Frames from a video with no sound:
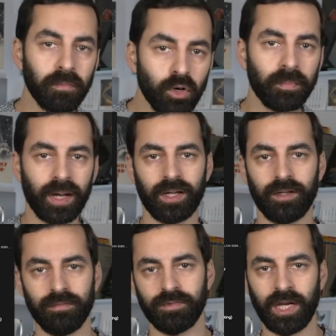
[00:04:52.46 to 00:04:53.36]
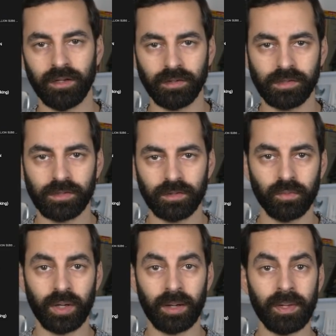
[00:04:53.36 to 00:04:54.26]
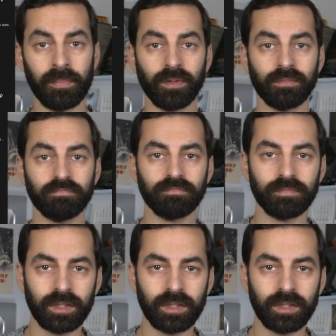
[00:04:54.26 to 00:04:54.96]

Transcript: Mukbang channels where people